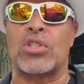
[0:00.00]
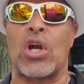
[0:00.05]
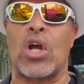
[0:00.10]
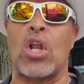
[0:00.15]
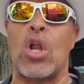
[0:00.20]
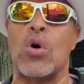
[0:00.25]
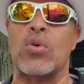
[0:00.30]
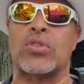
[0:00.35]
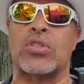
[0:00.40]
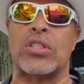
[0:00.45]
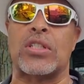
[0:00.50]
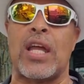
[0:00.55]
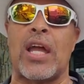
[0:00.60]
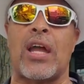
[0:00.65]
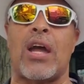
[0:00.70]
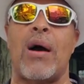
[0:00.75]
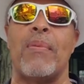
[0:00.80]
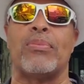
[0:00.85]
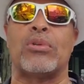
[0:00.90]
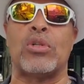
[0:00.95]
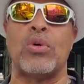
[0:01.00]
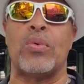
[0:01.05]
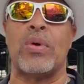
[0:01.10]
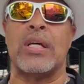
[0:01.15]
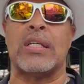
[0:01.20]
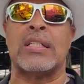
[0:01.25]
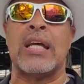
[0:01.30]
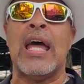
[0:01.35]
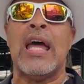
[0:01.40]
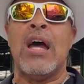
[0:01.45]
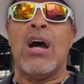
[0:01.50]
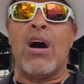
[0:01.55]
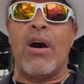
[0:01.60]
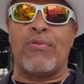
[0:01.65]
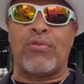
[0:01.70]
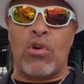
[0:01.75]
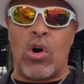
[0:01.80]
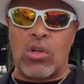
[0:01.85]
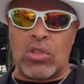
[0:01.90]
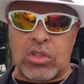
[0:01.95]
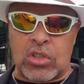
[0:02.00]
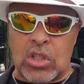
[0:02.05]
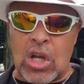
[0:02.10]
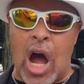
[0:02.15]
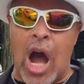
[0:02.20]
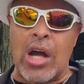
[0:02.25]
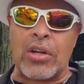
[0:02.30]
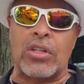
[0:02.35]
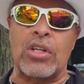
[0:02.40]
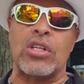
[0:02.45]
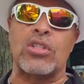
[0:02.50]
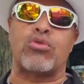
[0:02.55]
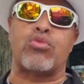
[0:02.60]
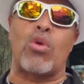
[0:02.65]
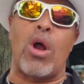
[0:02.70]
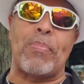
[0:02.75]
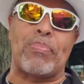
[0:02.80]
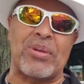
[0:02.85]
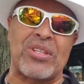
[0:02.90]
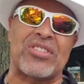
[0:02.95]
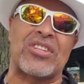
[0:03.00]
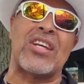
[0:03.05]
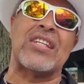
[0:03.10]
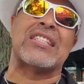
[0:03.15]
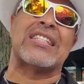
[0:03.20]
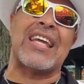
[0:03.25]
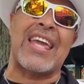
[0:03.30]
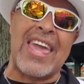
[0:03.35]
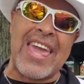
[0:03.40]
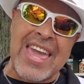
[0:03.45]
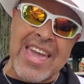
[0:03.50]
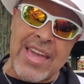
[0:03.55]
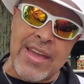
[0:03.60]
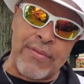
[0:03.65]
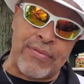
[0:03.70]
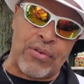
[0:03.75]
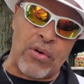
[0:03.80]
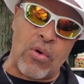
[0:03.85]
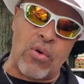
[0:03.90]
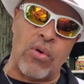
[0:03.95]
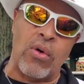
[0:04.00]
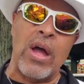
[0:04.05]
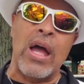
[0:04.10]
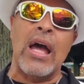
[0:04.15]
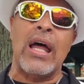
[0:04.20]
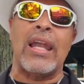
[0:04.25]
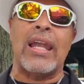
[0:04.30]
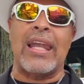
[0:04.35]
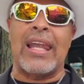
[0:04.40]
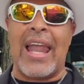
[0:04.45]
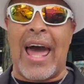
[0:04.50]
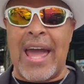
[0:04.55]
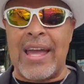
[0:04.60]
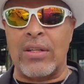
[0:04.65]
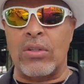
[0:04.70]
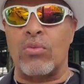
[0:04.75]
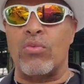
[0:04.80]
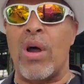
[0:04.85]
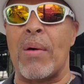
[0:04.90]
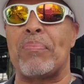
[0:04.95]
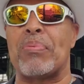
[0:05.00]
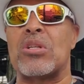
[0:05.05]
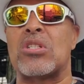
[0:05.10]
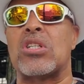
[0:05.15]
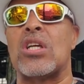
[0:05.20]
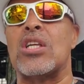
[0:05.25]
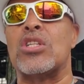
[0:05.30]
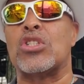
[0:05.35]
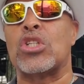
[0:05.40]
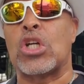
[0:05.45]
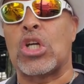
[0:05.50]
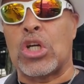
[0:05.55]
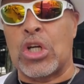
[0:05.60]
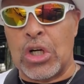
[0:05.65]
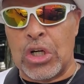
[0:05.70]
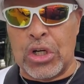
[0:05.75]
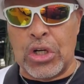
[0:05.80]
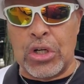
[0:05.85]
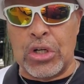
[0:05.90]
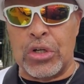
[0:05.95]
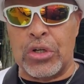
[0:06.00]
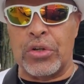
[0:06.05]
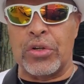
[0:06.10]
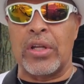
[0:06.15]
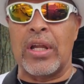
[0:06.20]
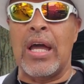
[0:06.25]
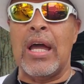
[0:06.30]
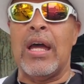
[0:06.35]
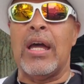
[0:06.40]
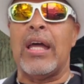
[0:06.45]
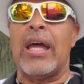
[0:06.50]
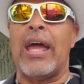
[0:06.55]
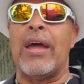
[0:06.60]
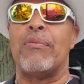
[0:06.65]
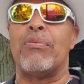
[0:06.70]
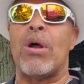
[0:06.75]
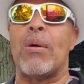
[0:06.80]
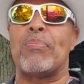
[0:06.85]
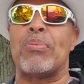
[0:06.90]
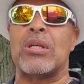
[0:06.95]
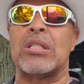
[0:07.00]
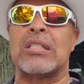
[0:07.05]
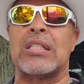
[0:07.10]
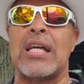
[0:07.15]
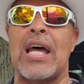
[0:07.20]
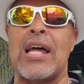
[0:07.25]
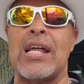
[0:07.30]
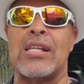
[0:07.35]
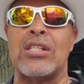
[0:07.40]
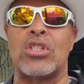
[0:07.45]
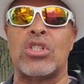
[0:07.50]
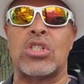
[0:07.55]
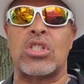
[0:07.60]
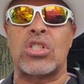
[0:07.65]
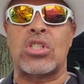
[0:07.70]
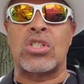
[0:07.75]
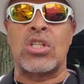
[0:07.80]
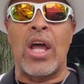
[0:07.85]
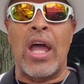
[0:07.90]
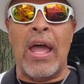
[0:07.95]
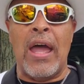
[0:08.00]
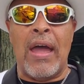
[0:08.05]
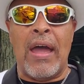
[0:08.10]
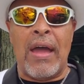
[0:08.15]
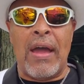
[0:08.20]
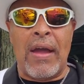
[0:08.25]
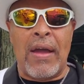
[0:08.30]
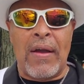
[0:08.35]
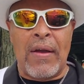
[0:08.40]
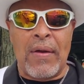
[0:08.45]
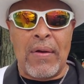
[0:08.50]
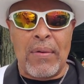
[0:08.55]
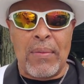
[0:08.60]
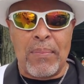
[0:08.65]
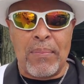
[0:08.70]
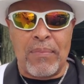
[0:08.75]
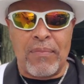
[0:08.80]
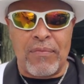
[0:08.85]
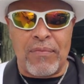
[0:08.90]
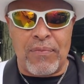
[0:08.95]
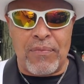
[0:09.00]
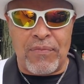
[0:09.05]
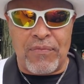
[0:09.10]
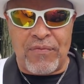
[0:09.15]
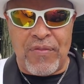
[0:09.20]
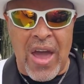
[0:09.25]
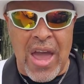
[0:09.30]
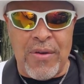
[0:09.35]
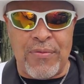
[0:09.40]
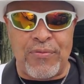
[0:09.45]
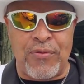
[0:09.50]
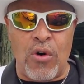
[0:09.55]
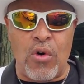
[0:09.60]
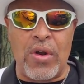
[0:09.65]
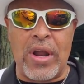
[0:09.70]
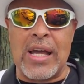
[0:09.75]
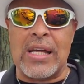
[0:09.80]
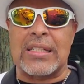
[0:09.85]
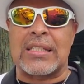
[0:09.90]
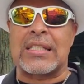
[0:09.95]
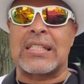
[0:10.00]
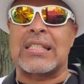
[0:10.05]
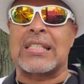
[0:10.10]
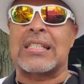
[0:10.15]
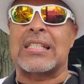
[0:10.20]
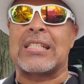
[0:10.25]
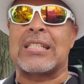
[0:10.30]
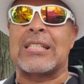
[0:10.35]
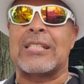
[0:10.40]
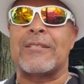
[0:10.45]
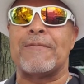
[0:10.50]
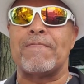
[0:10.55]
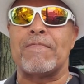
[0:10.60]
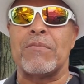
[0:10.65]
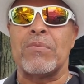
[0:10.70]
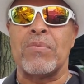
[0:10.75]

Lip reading: The closest they come to is, of course, darkness represents evil. Light represents good. It represents faithfulness.